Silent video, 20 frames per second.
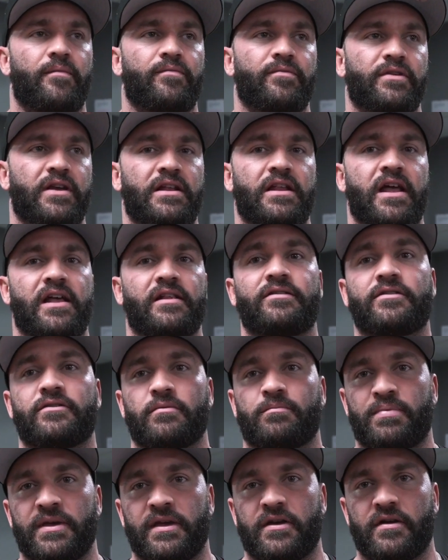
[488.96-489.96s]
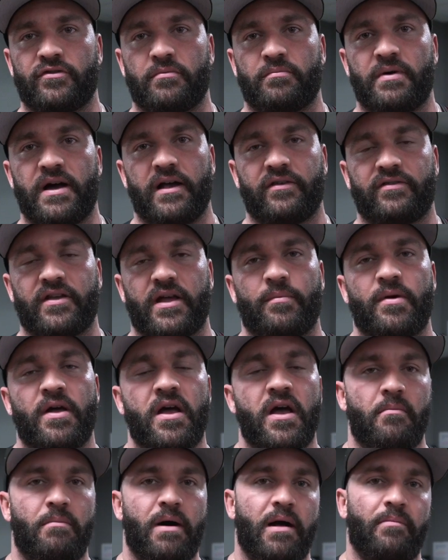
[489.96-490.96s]
enhance the peak of the bicep
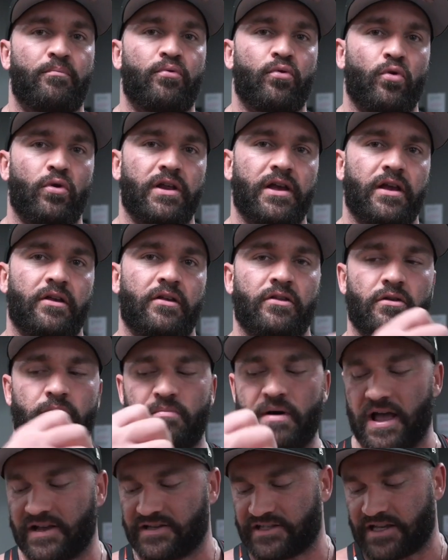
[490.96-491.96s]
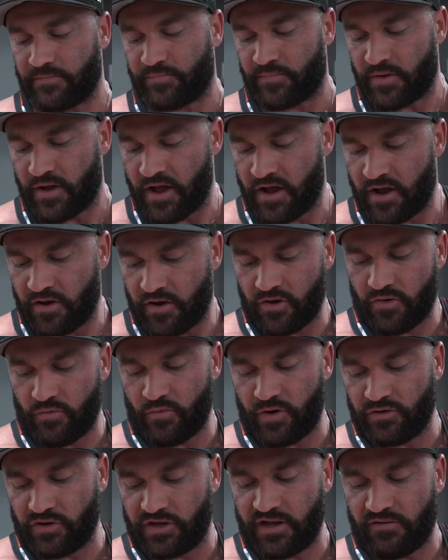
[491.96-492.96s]
by pulling the bicep. You know,
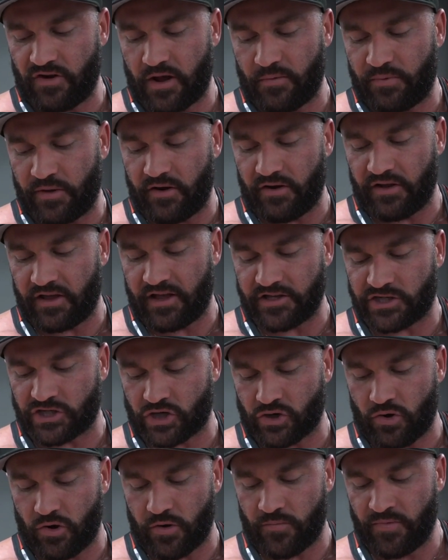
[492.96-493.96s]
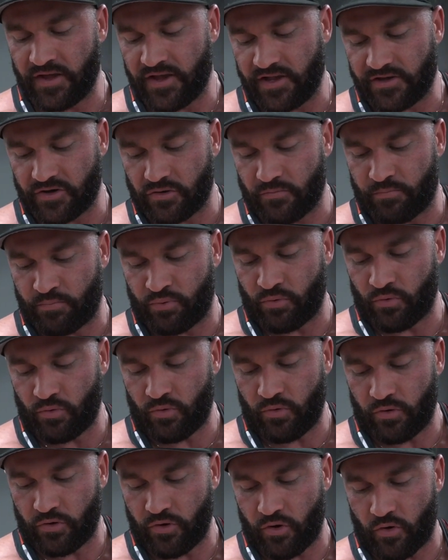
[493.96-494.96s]
when you develop here and you get strong, it's gonna
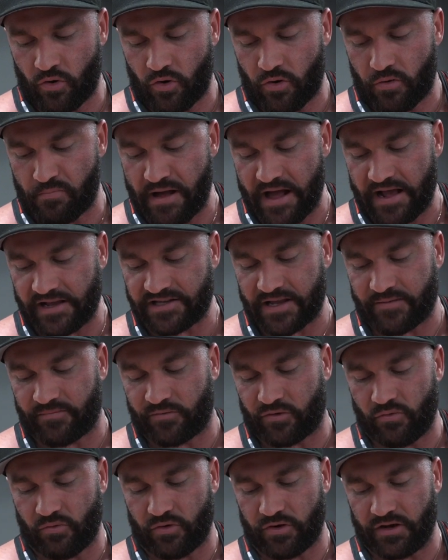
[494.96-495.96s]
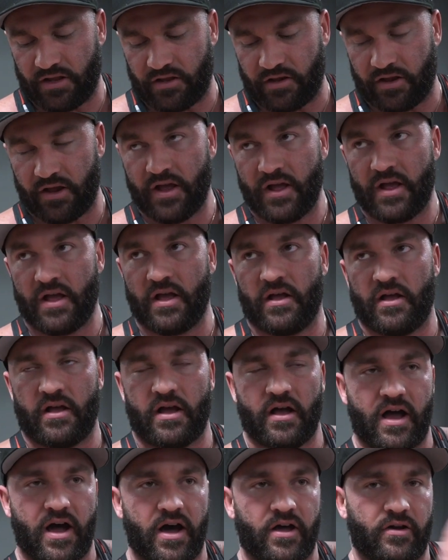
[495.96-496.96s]
pull your whole bicep toward the
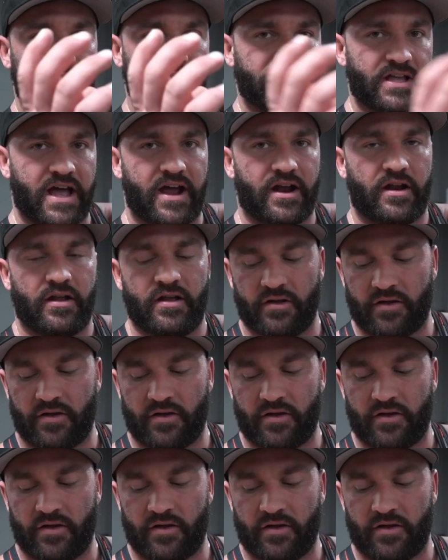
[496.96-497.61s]
outer side